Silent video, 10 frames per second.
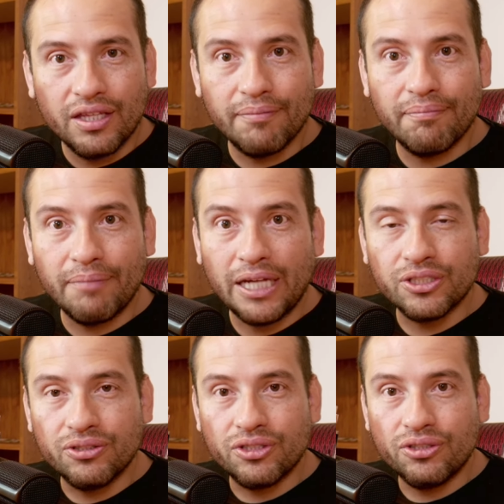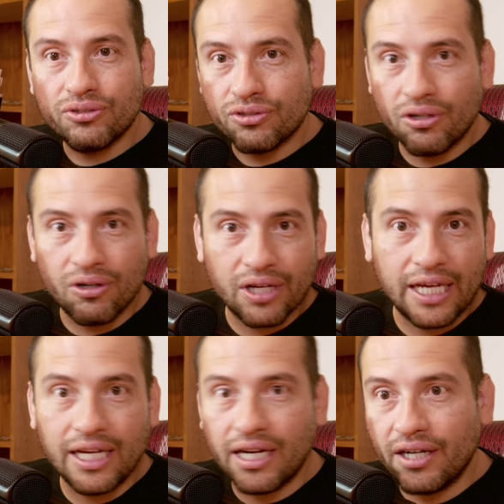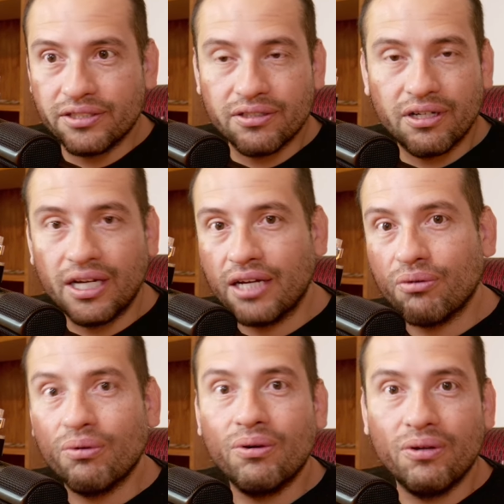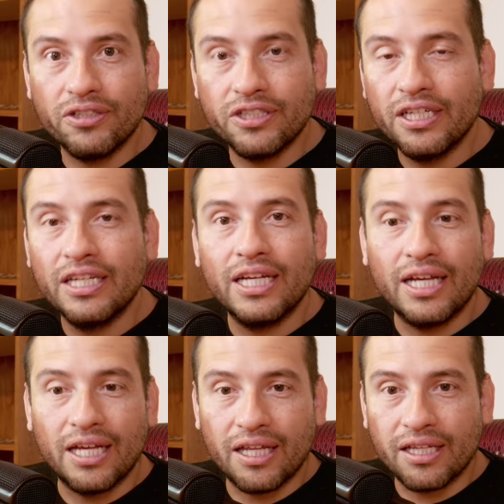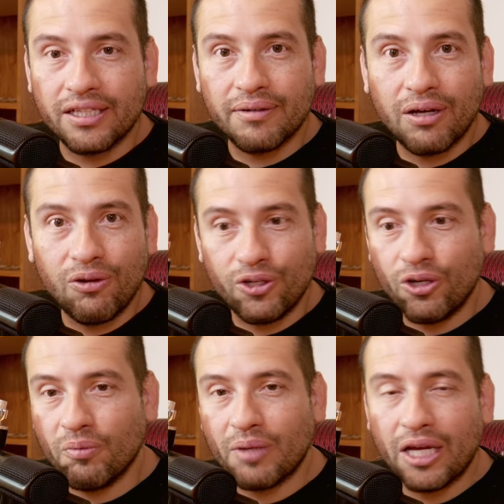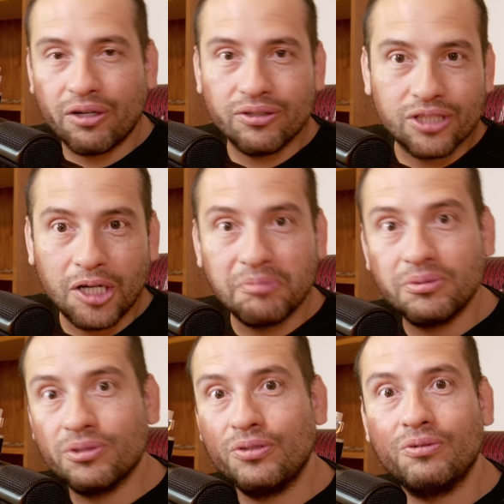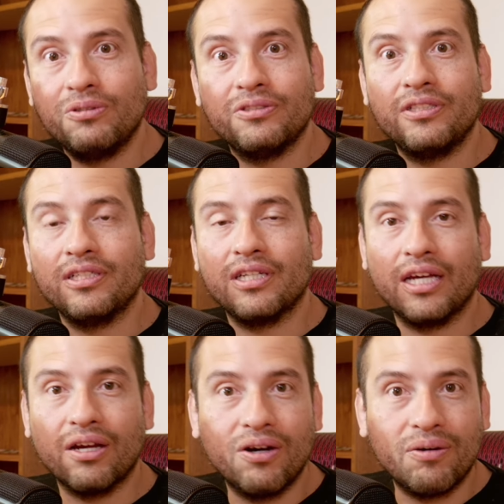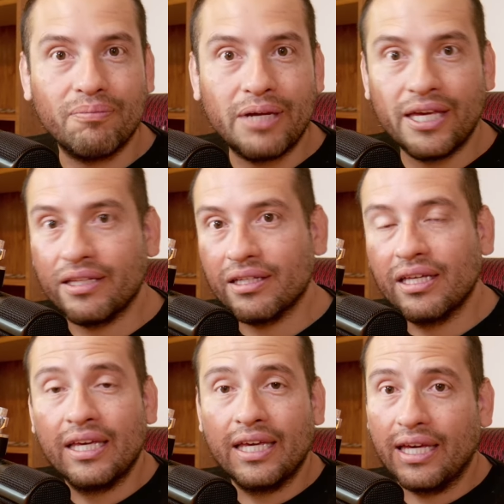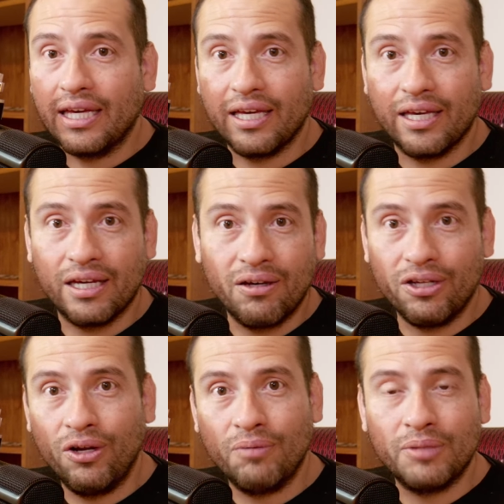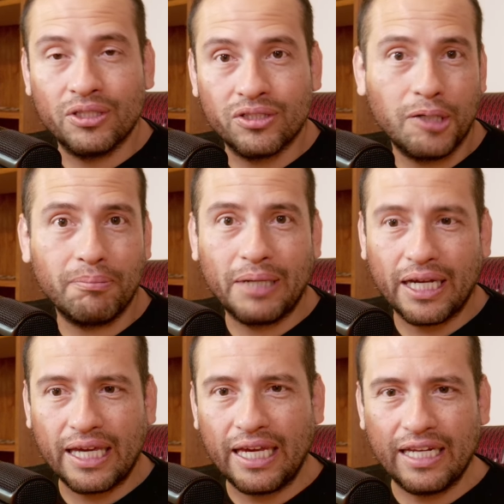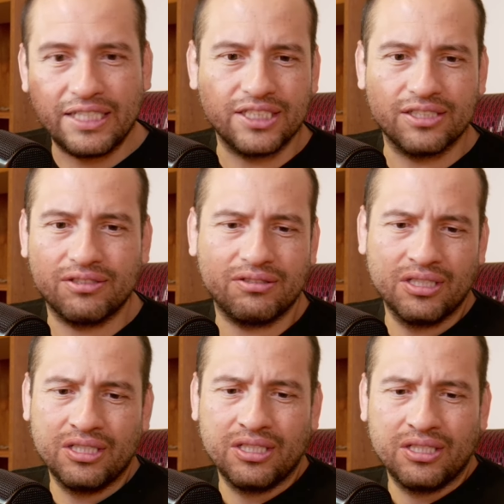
the match continues, so Kayla Harrison got rolled and Holly Holm got on top. So you will think like, oh man, Holly Holm on top, but Kayla just